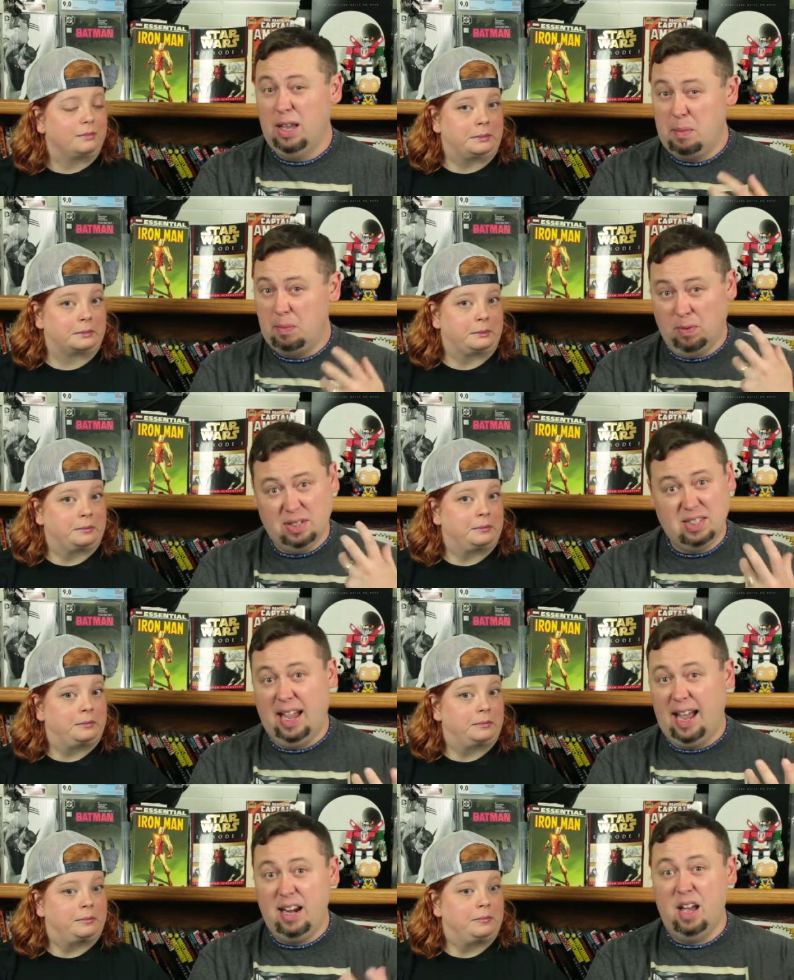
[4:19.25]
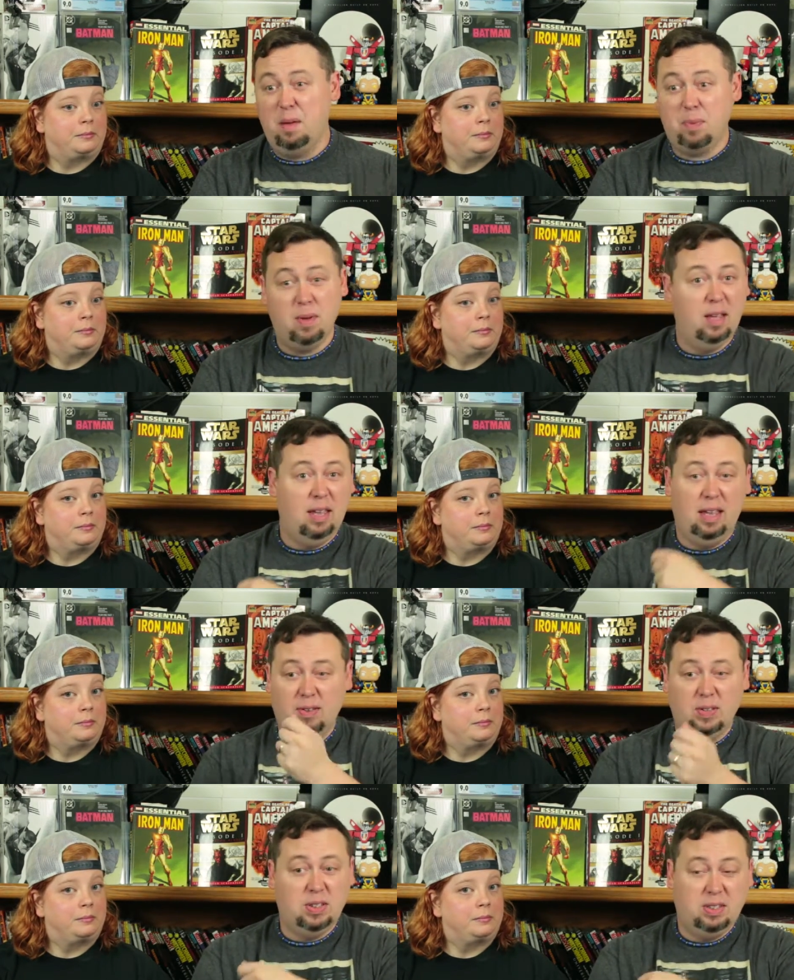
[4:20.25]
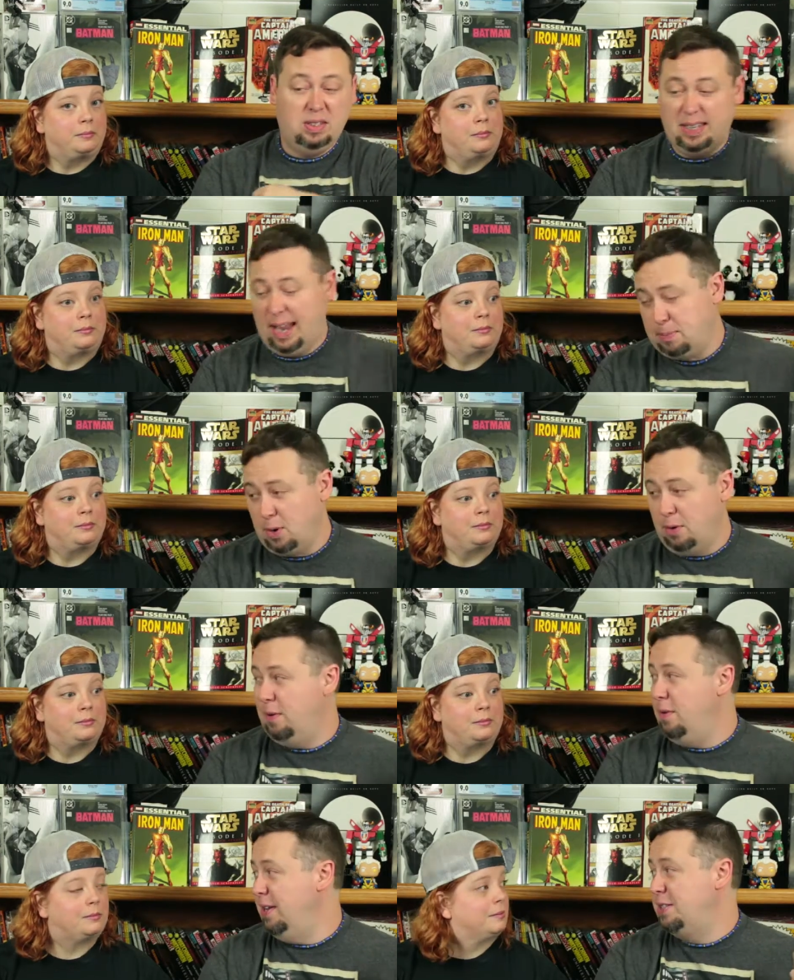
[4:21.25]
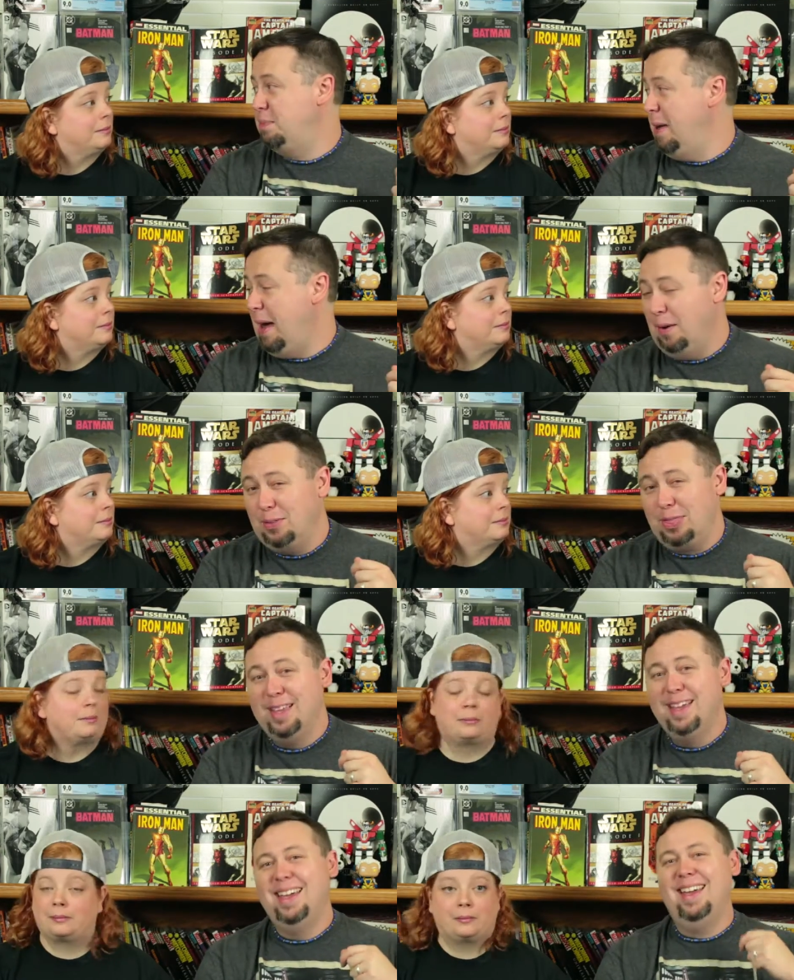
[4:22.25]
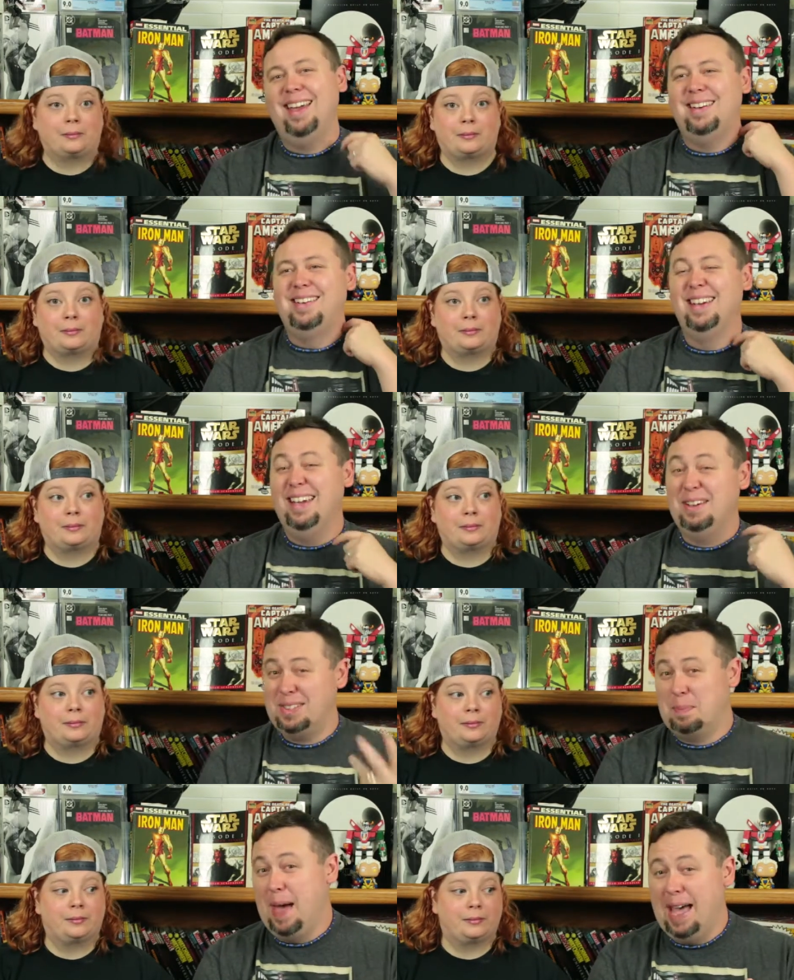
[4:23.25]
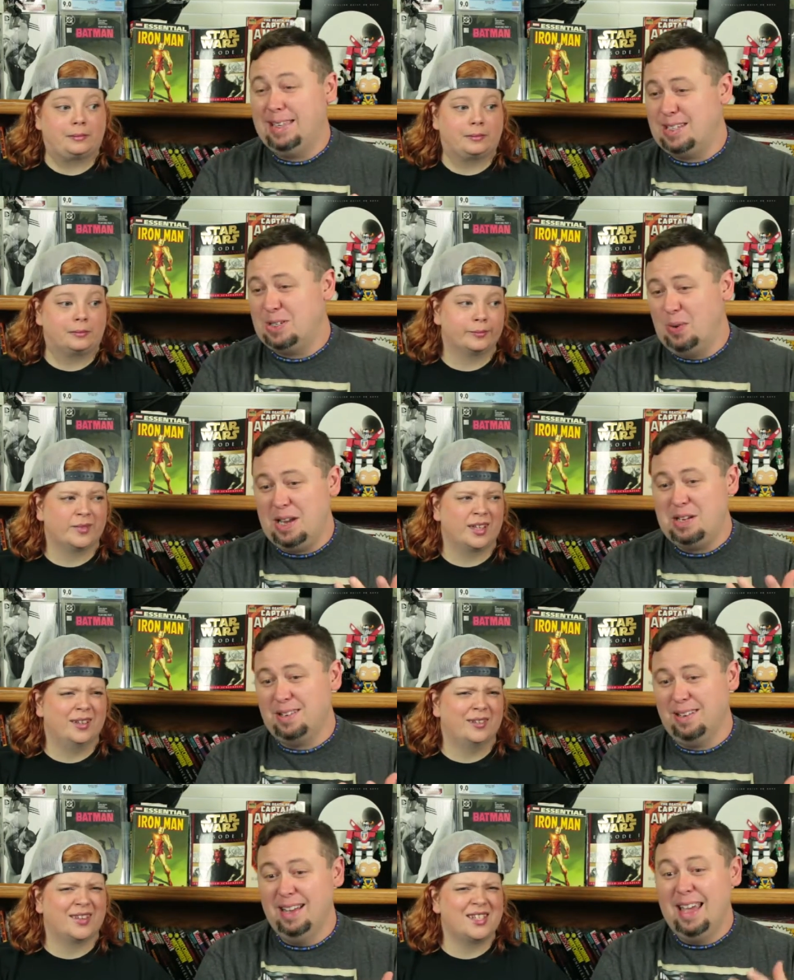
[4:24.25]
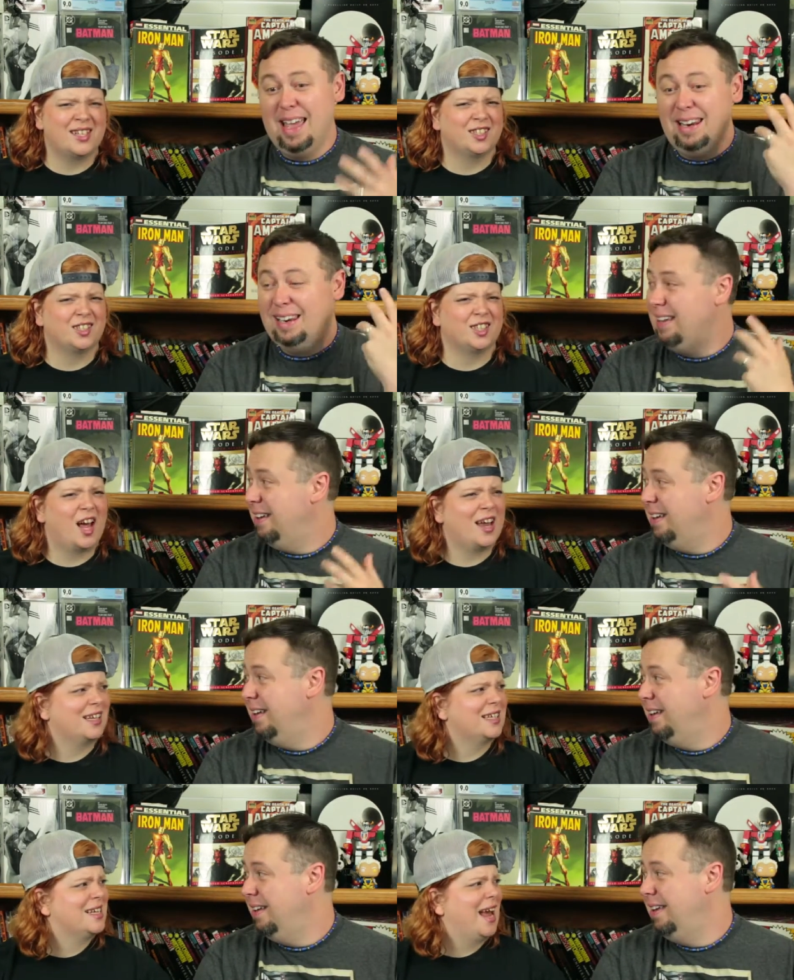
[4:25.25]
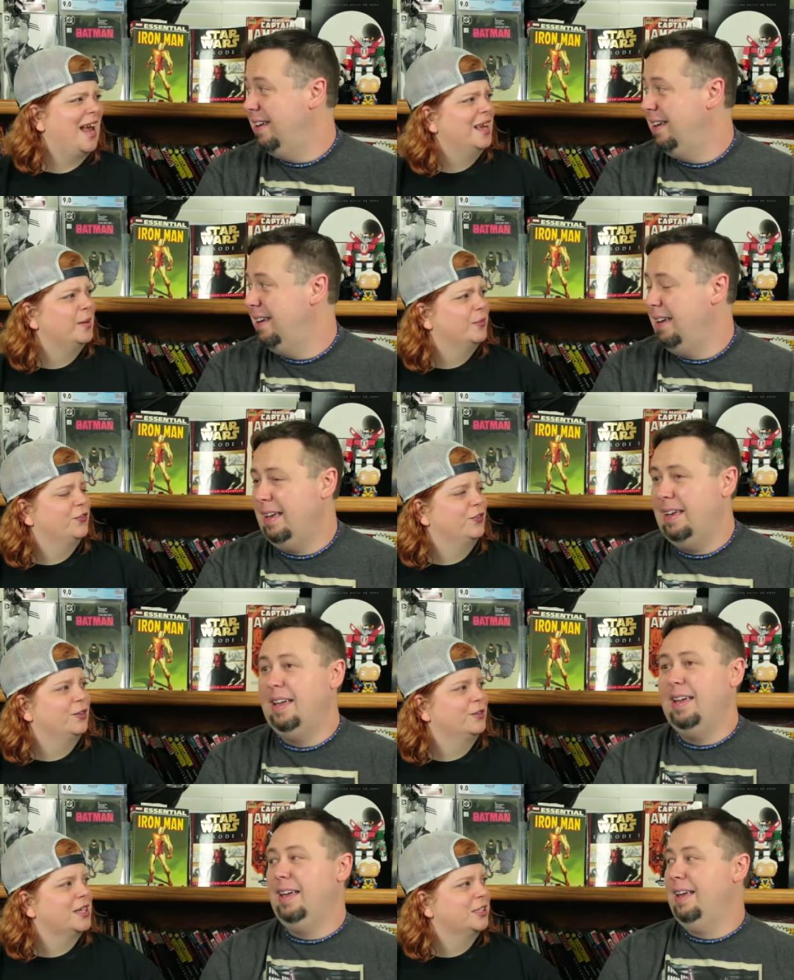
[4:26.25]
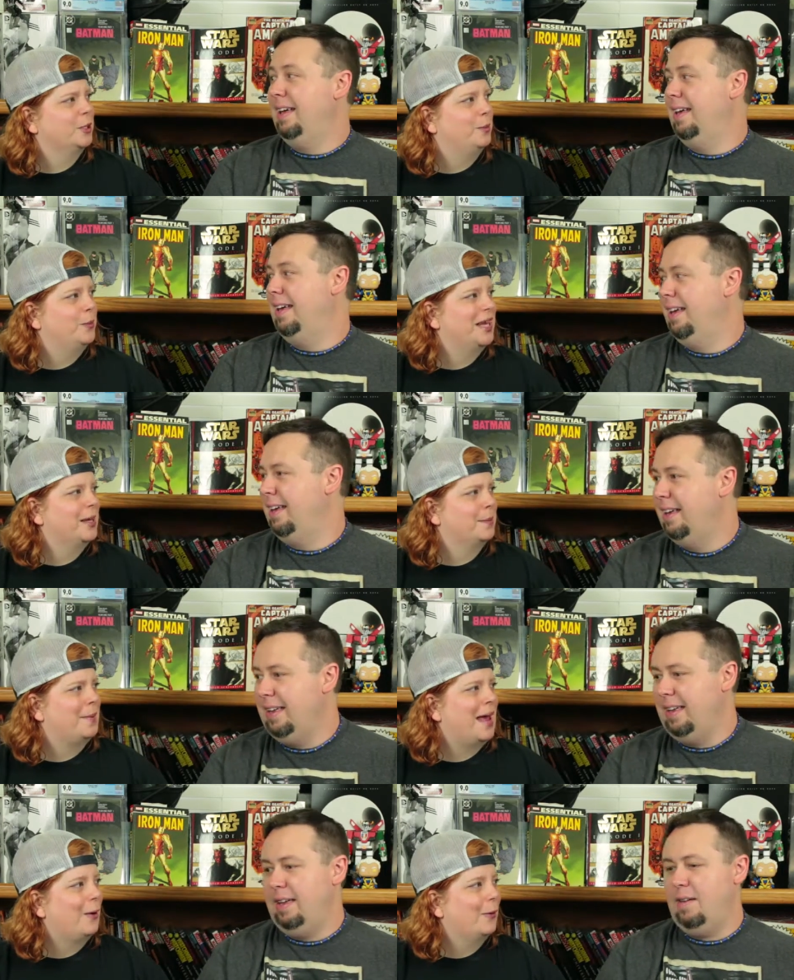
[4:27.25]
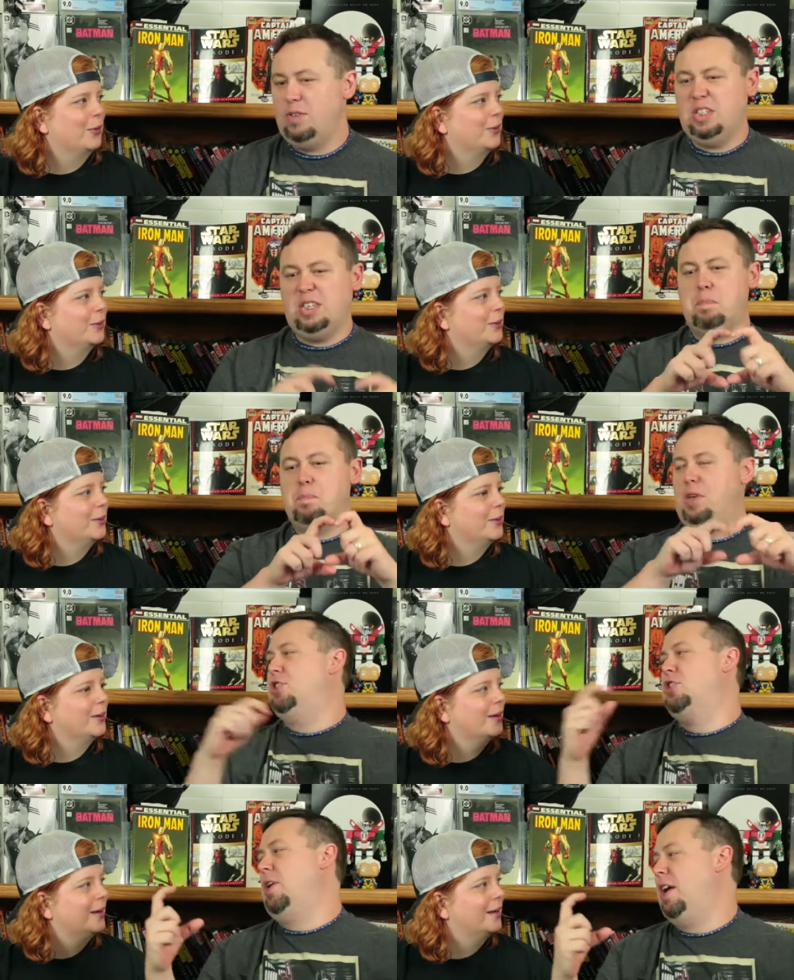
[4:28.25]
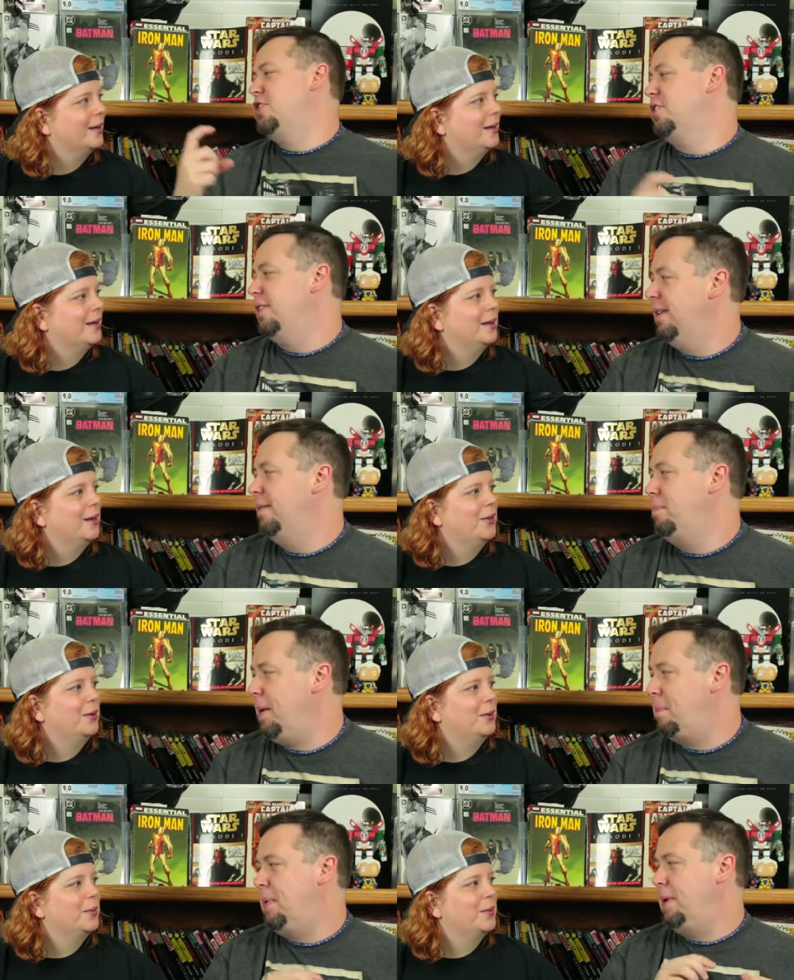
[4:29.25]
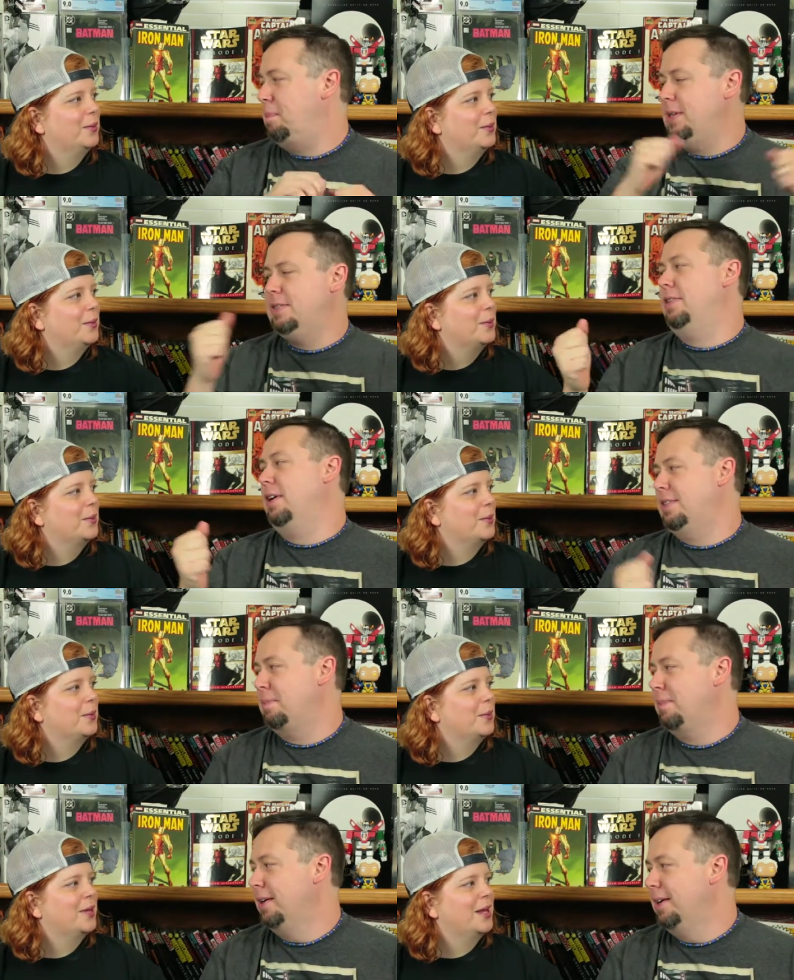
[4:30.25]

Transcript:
Speaker 1: He was tied up. He was taped over his mouth, and it was a bad situation.
Speaker 2: That's a lot of tape for such a big mouth. It
Speaker 1: was just a big stretch. Big piece of duct tape.